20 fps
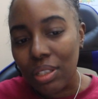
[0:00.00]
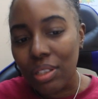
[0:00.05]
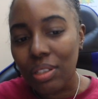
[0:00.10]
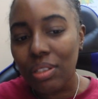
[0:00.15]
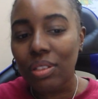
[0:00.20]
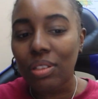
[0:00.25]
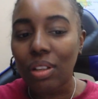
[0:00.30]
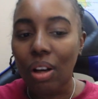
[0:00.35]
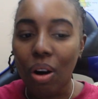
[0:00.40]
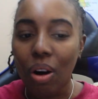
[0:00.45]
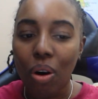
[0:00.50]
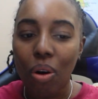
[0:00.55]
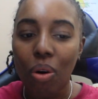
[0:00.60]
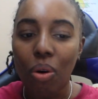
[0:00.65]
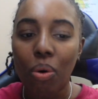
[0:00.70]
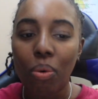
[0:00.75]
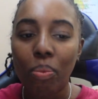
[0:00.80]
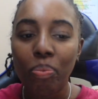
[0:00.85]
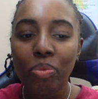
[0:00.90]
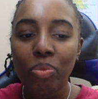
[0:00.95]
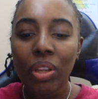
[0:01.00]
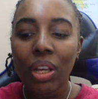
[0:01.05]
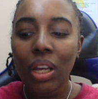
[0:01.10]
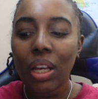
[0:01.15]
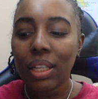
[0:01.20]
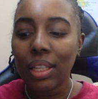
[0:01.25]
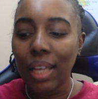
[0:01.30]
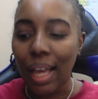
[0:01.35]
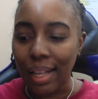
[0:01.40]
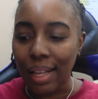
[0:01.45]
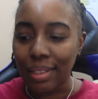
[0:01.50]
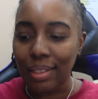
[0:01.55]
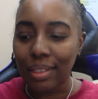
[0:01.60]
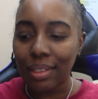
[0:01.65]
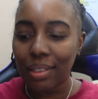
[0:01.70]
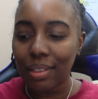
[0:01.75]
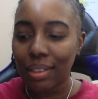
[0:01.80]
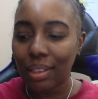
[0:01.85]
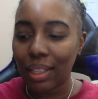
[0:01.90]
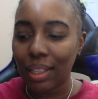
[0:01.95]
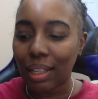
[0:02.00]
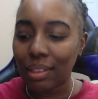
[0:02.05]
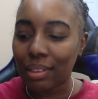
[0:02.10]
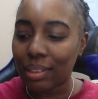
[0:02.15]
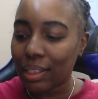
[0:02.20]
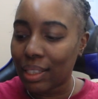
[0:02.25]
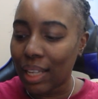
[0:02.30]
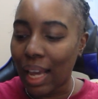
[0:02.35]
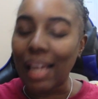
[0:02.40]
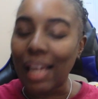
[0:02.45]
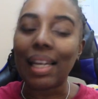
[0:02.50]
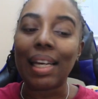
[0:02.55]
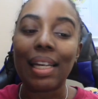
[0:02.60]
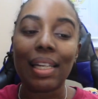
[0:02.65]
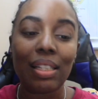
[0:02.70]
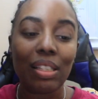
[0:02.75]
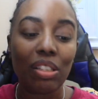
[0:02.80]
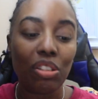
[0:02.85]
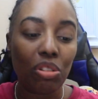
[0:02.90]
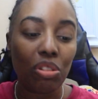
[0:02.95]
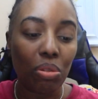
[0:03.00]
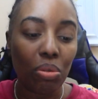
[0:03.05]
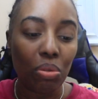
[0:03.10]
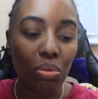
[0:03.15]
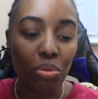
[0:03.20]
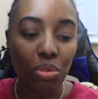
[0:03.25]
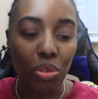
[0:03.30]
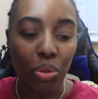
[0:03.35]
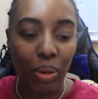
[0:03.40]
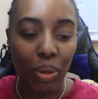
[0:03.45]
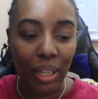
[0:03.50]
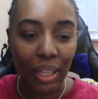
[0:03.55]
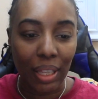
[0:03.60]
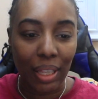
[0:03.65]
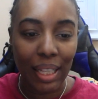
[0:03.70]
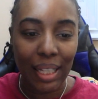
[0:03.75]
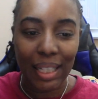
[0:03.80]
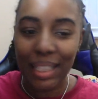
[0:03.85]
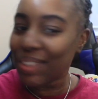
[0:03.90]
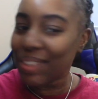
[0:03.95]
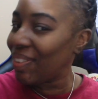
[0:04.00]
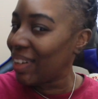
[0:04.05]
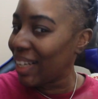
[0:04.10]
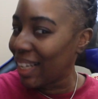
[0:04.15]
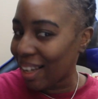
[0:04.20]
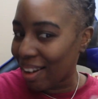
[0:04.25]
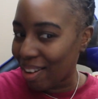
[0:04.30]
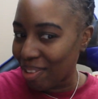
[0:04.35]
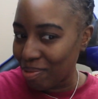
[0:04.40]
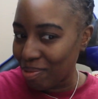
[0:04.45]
So yes, let's get into doing this video.